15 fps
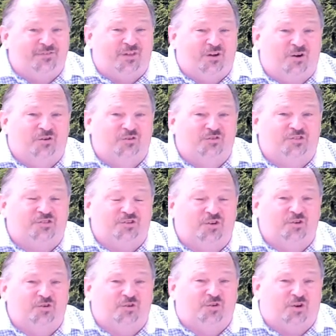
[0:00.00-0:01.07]
those
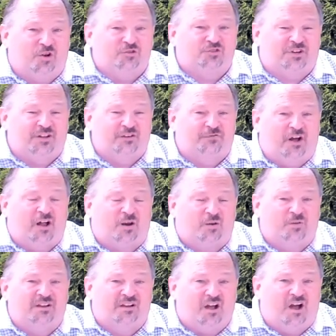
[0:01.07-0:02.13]
closely
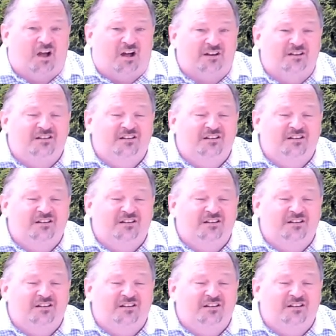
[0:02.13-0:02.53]
following God.